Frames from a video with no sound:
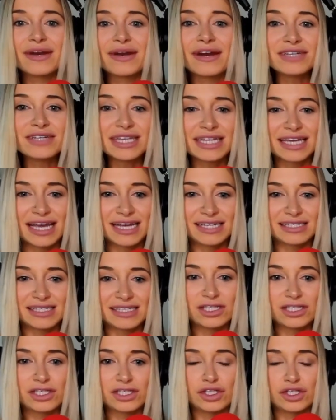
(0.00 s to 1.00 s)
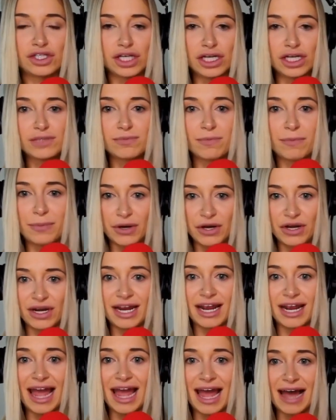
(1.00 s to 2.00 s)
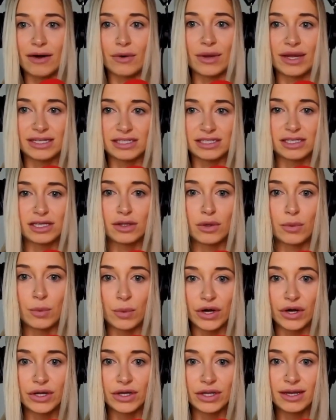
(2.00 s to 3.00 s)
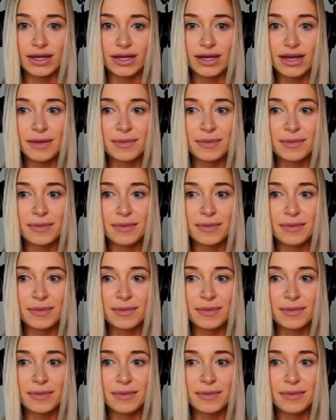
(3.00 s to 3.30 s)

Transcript: Whatever the case is, just put it out into the world